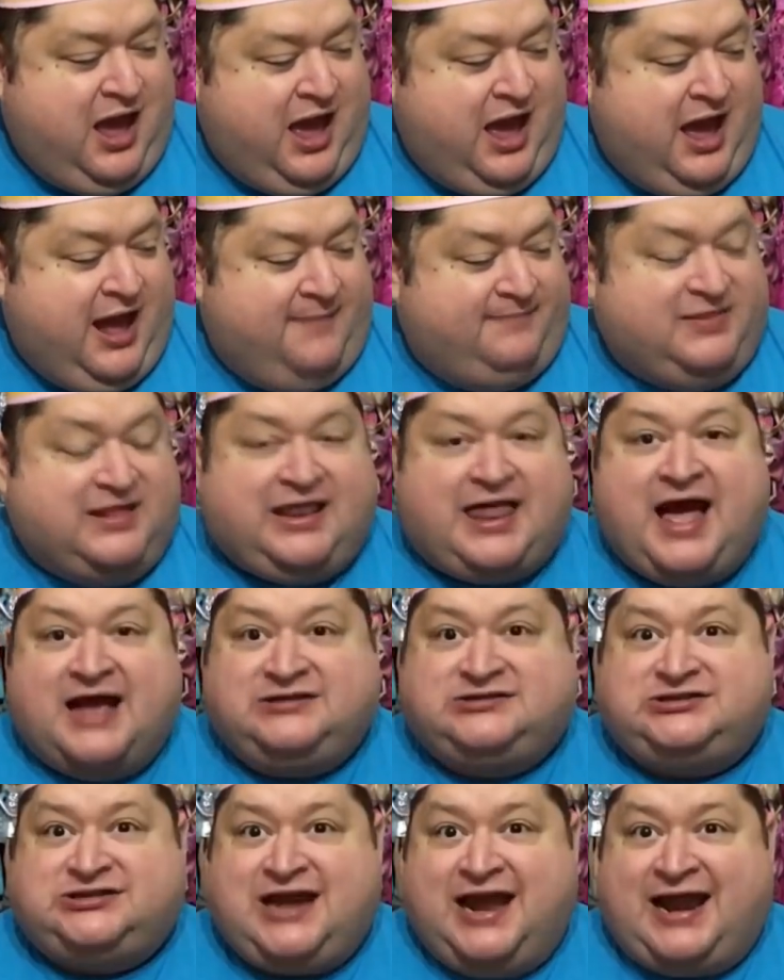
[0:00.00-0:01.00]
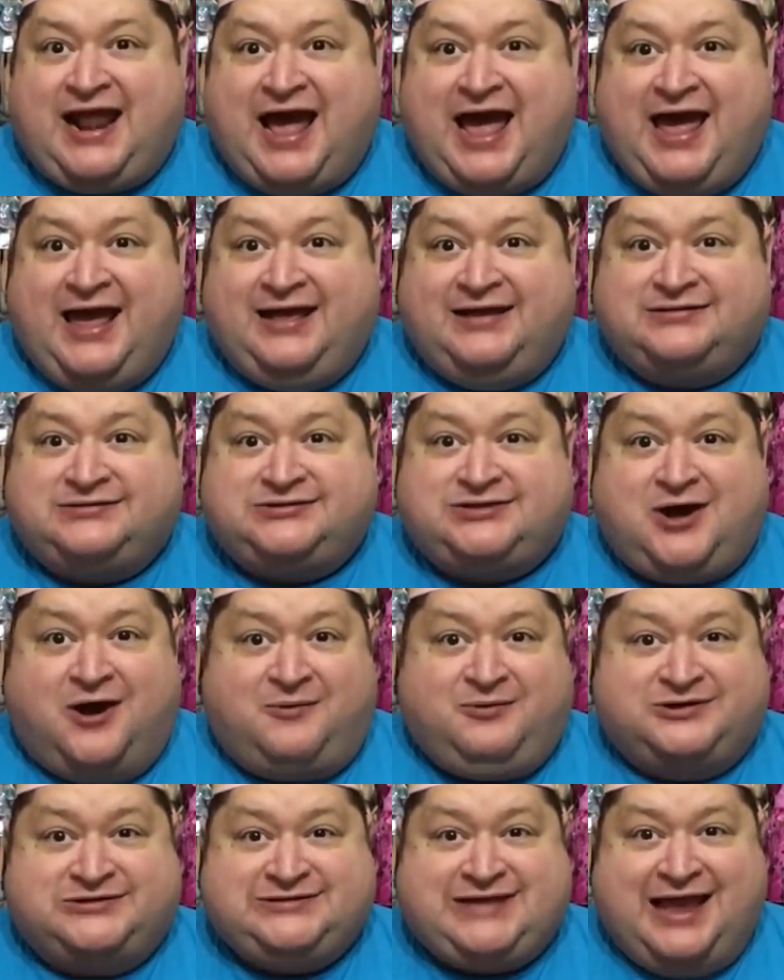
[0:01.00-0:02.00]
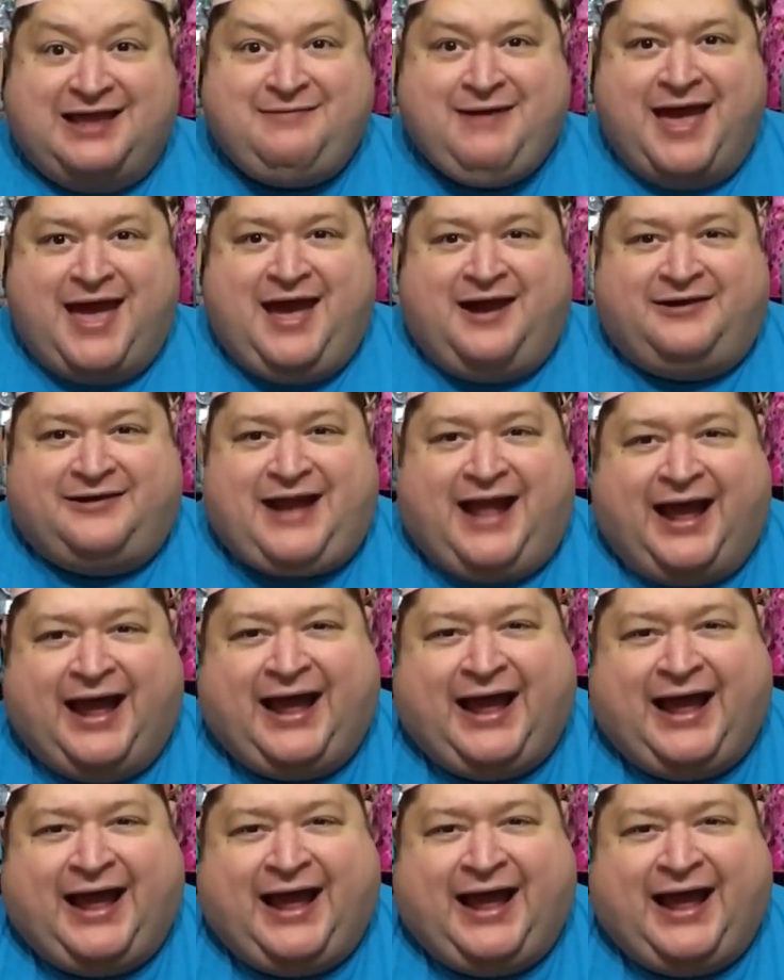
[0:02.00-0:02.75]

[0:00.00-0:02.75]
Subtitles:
The Last Jedi, Star Wars came out.